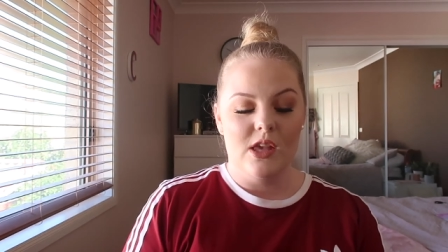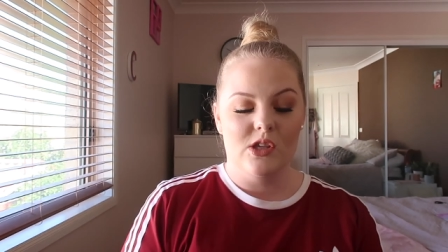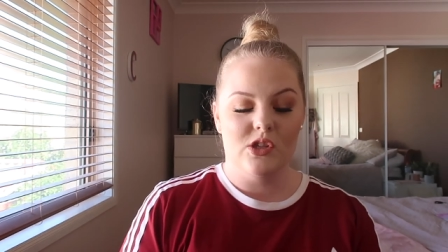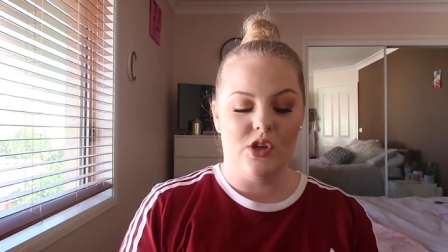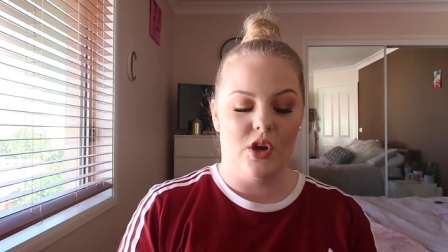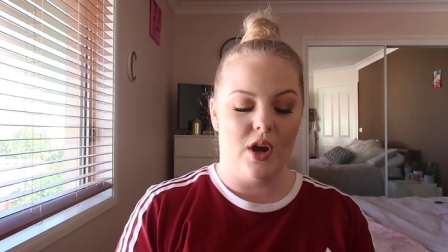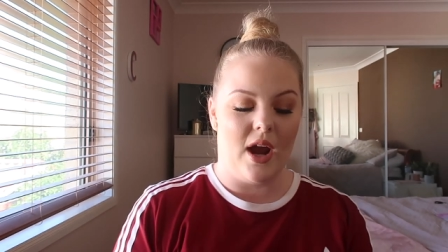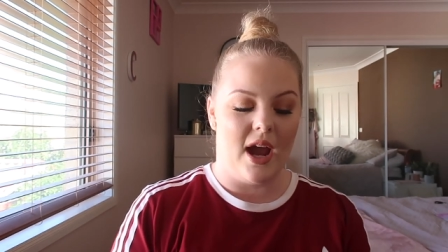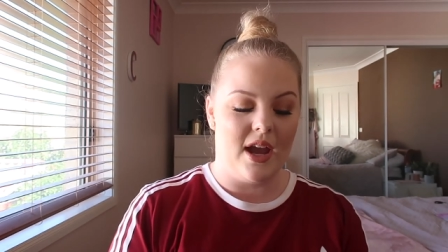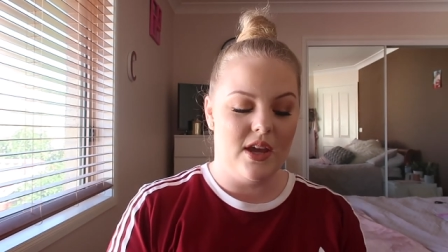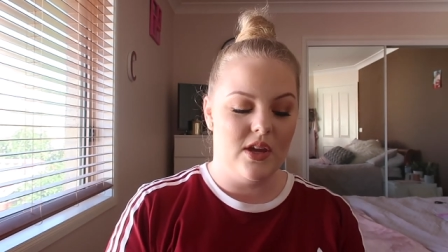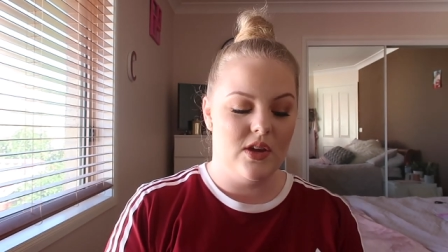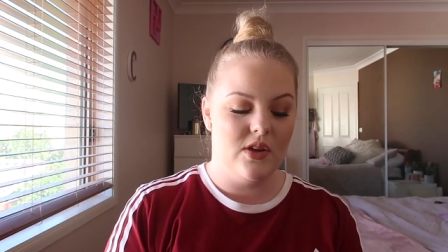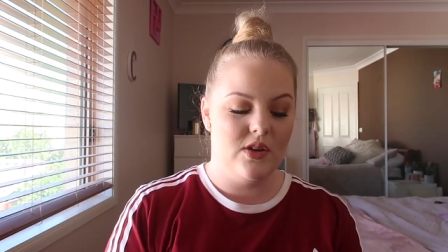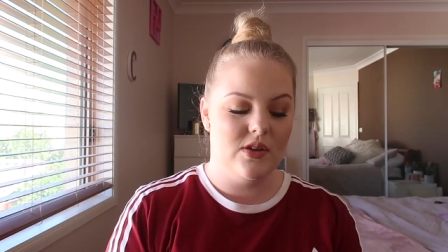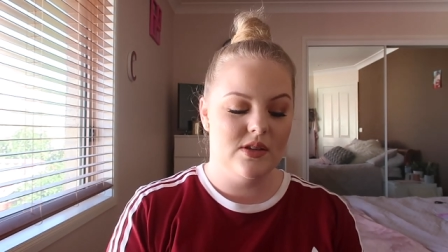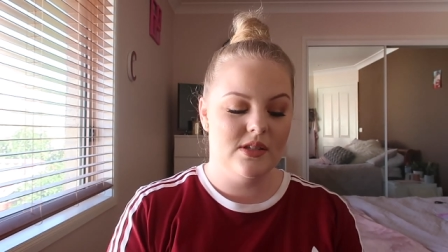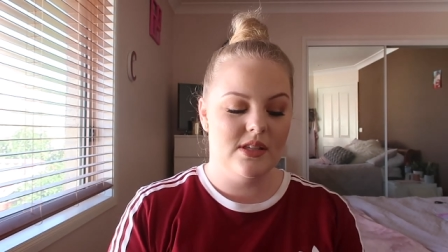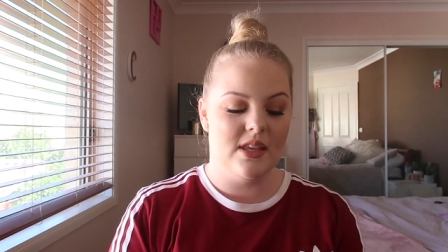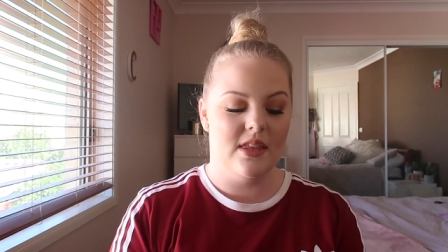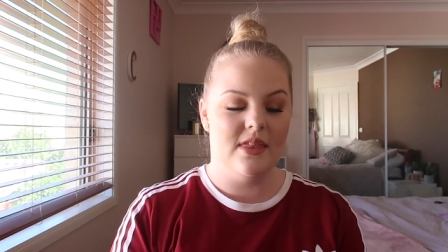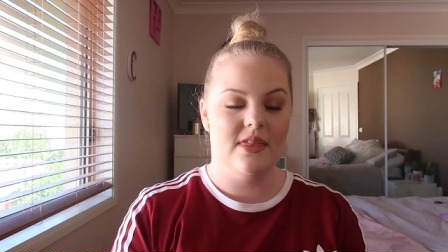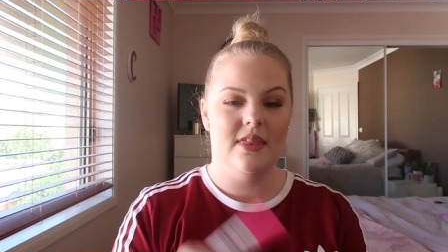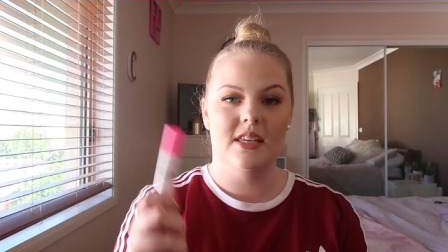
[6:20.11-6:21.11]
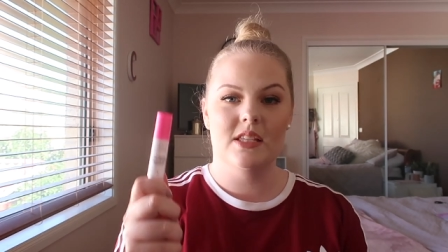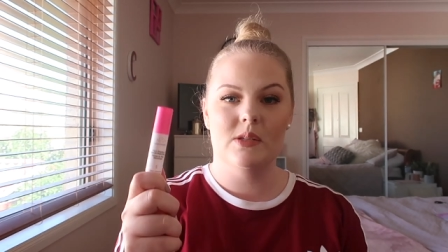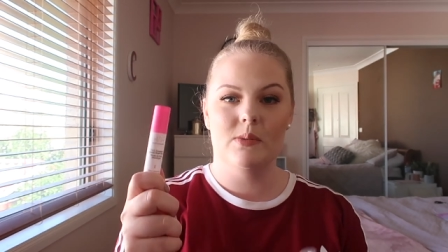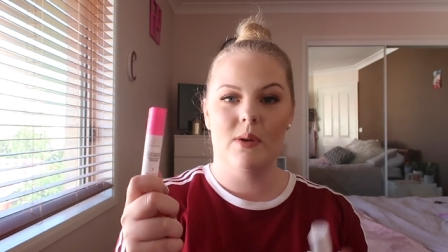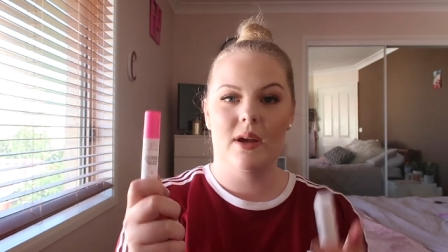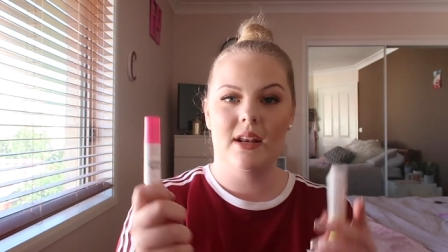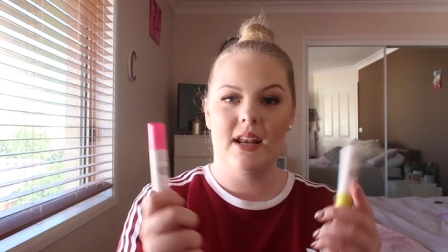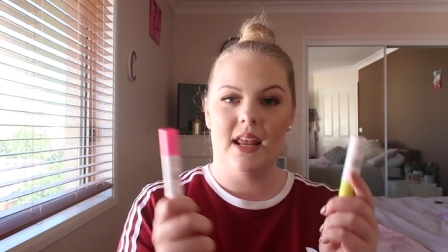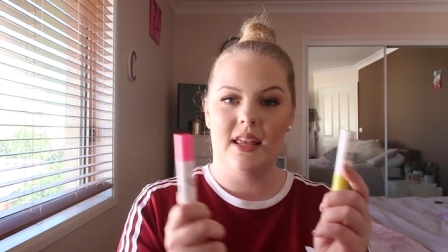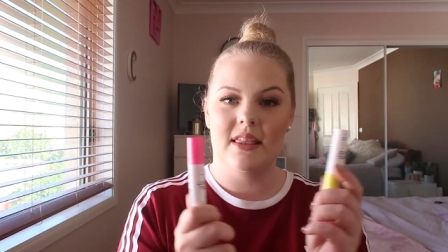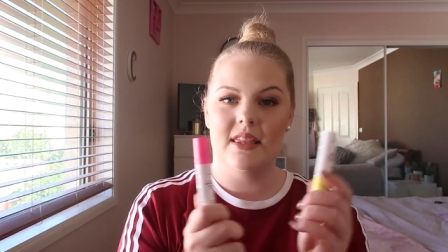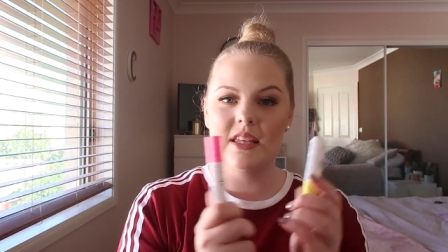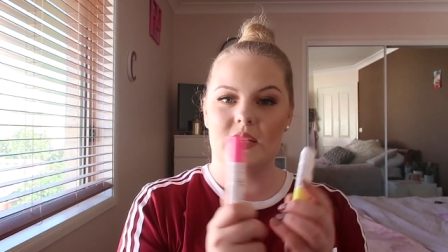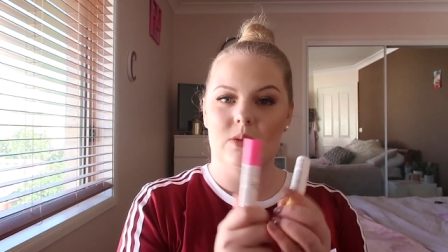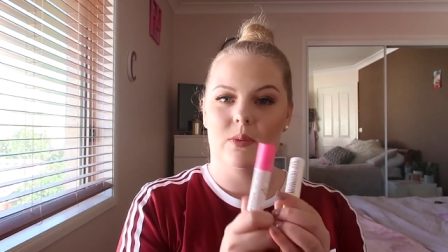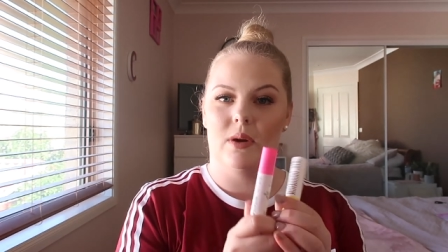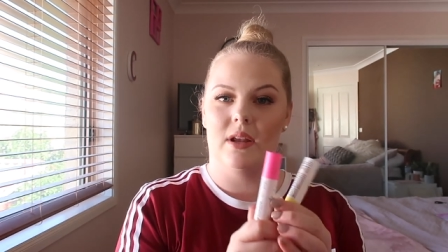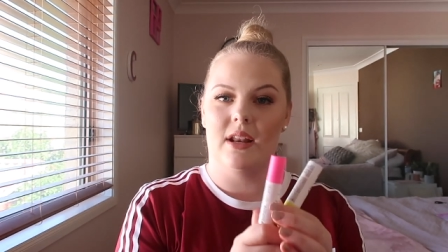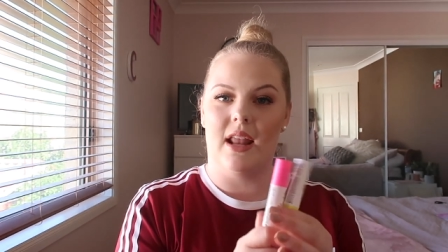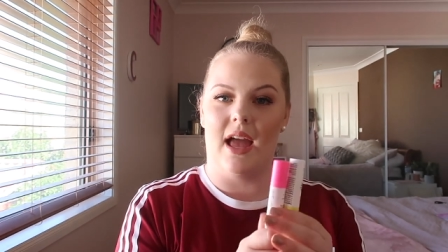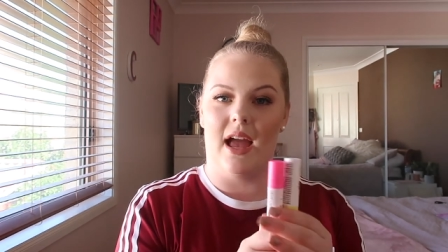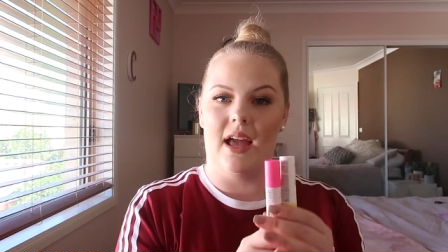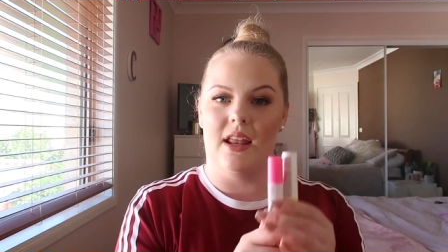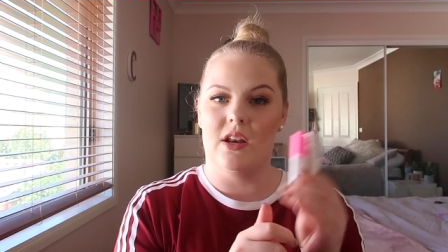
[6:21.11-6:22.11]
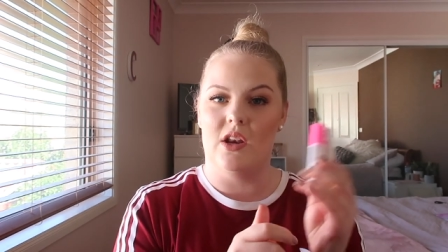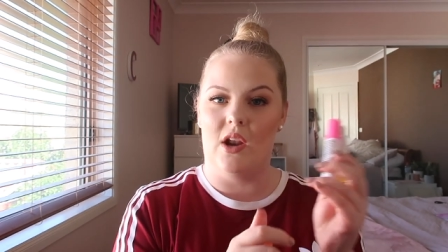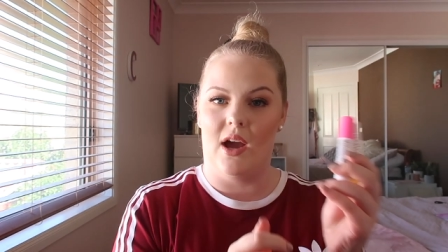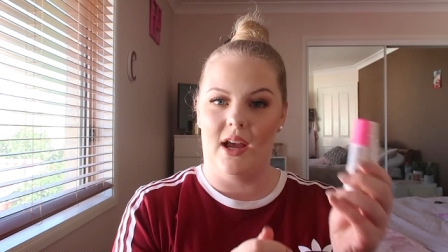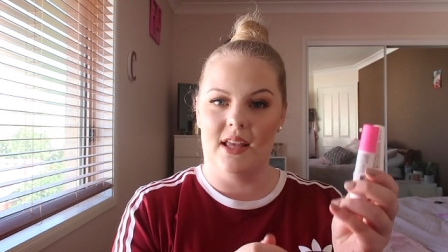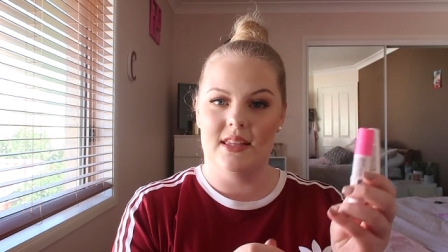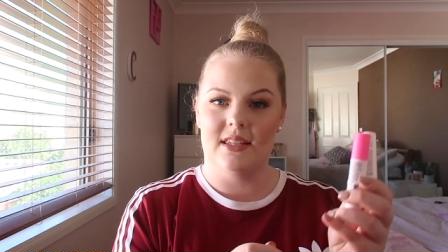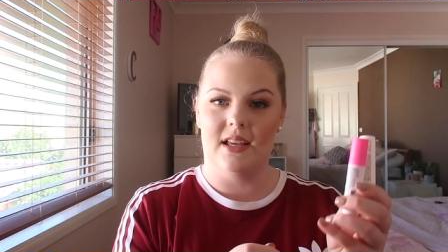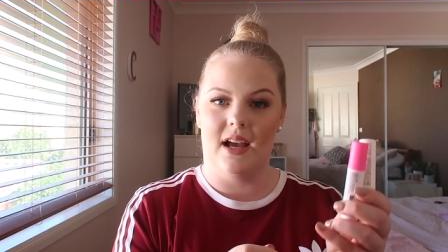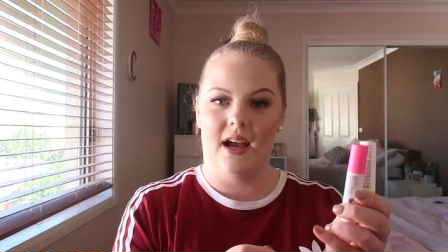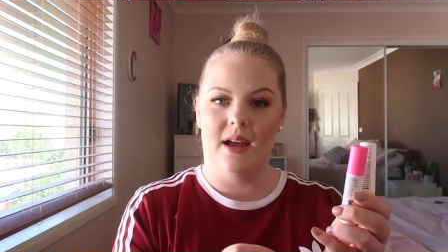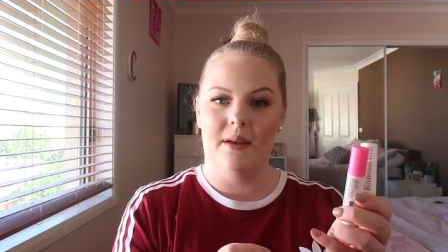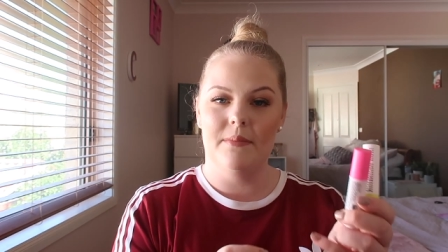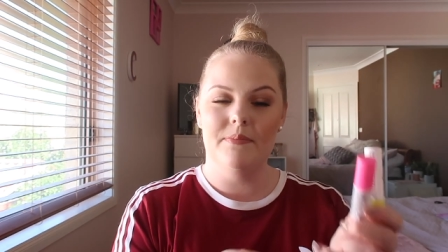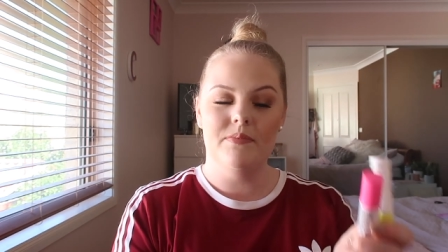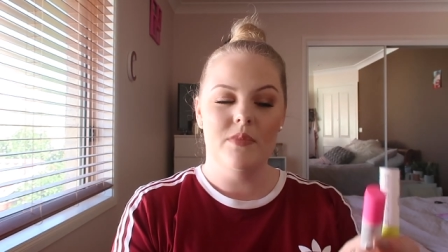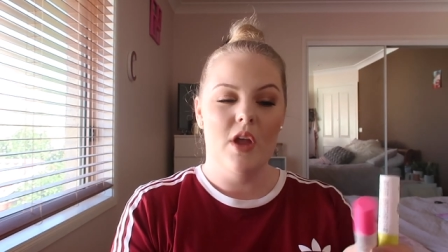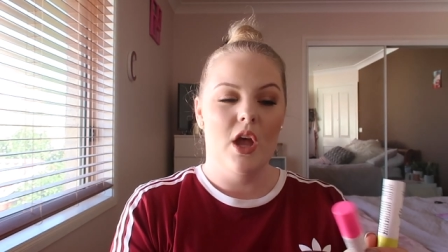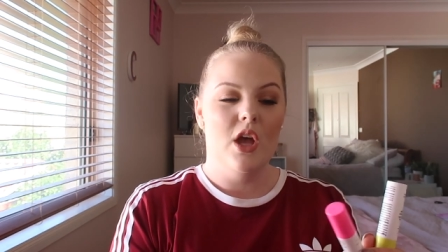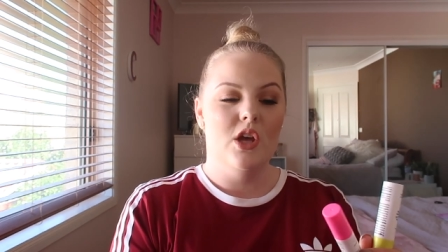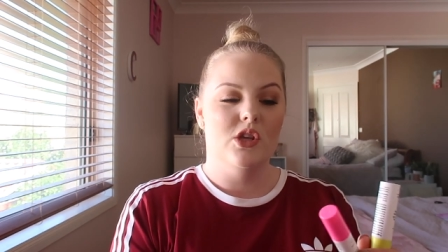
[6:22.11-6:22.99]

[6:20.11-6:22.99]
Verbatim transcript: so i use this one and this one at nighttime